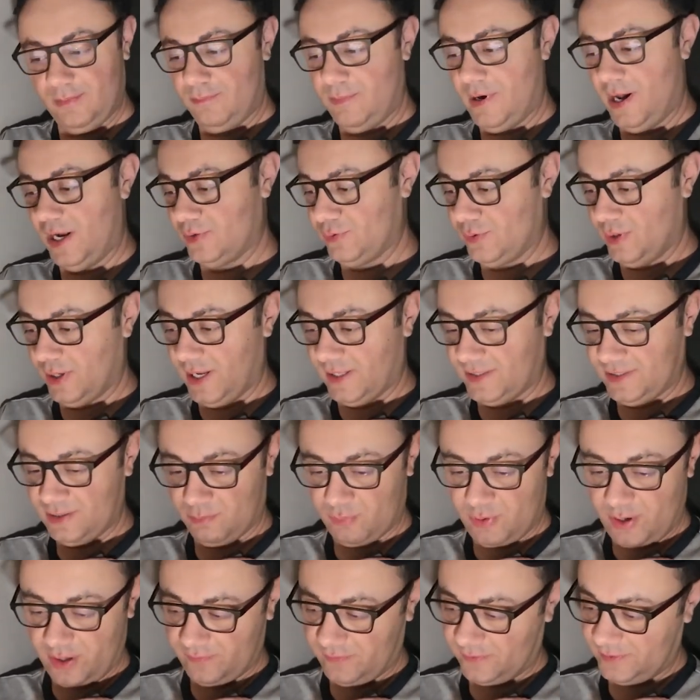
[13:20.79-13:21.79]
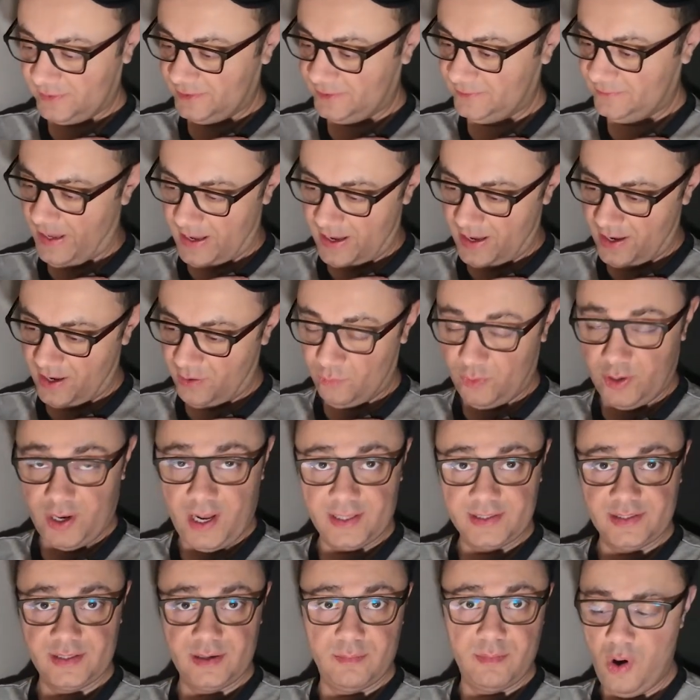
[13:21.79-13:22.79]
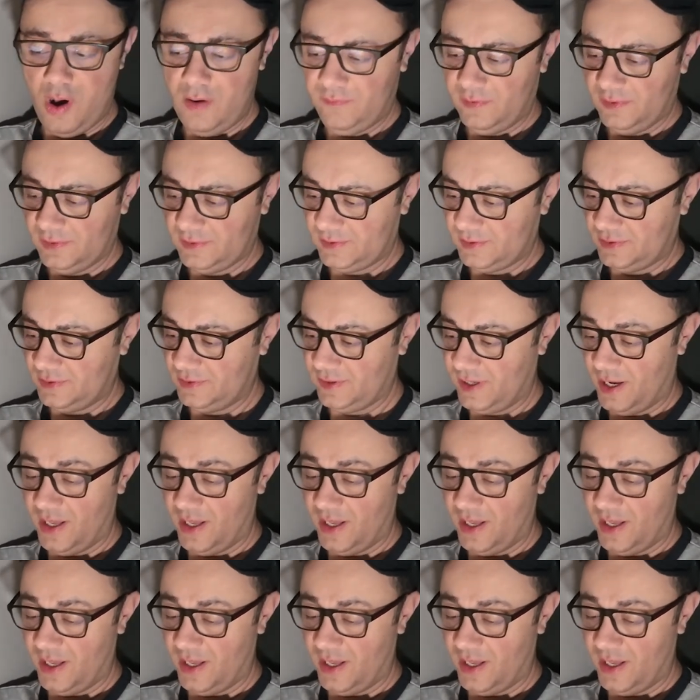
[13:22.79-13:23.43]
might as well get some breakfast. And we got some waffles